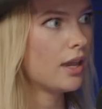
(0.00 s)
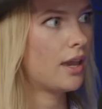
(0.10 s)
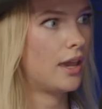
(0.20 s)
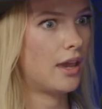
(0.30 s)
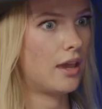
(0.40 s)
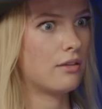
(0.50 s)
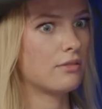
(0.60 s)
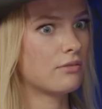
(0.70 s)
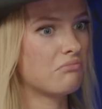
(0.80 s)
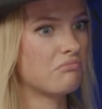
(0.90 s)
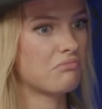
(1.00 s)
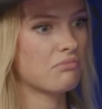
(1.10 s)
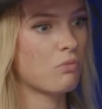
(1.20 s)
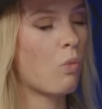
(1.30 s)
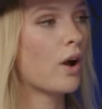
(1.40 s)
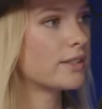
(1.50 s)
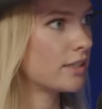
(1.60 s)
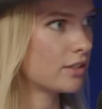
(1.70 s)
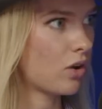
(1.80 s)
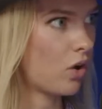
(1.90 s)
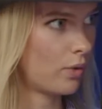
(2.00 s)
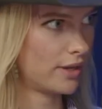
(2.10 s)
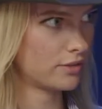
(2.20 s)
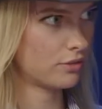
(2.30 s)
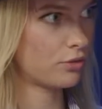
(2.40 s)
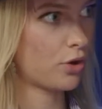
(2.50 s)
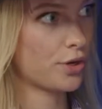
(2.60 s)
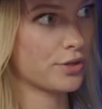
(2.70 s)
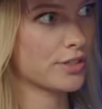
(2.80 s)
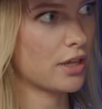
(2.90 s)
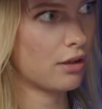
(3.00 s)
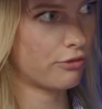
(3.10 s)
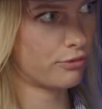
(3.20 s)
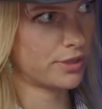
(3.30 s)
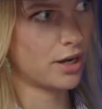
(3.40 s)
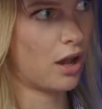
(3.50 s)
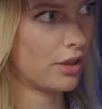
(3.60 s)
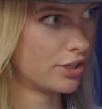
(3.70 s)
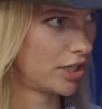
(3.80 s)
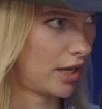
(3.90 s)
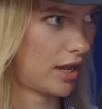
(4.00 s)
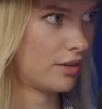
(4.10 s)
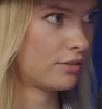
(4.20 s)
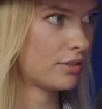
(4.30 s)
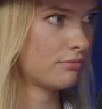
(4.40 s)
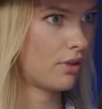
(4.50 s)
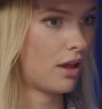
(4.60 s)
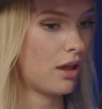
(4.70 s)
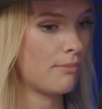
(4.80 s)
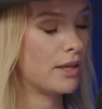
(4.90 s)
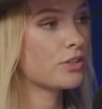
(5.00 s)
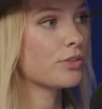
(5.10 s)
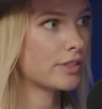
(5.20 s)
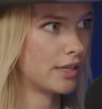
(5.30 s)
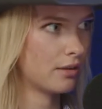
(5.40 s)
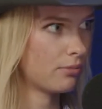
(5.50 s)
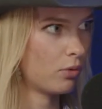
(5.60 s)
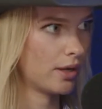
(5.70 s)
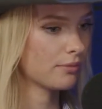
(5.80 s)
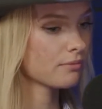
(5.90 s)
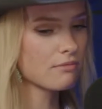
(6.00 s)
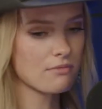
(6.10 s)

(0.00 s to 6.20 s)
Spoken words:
and wanting to always grow yourself from a knowledge and mental standpoint.